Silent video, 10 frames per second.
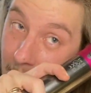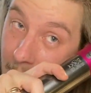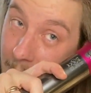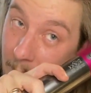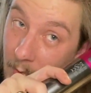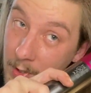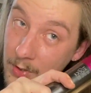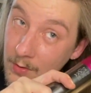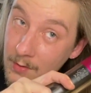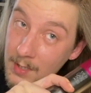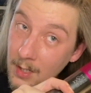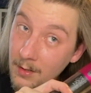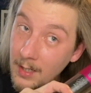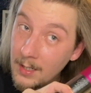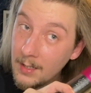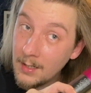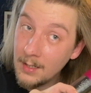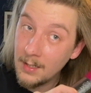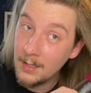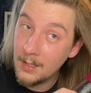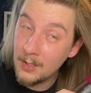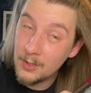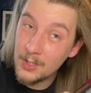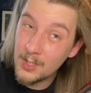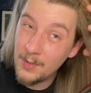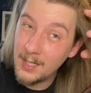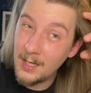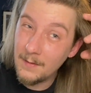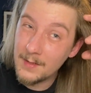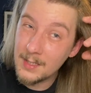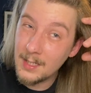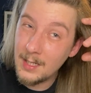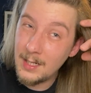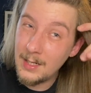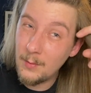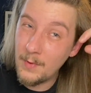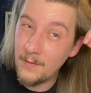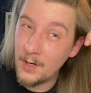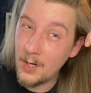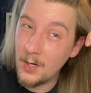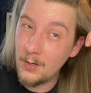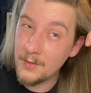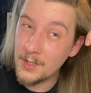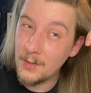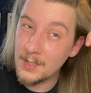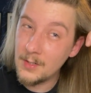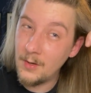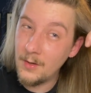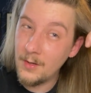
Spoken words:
and then brush through slowly, just so it gives a little bit of a curl, so it's not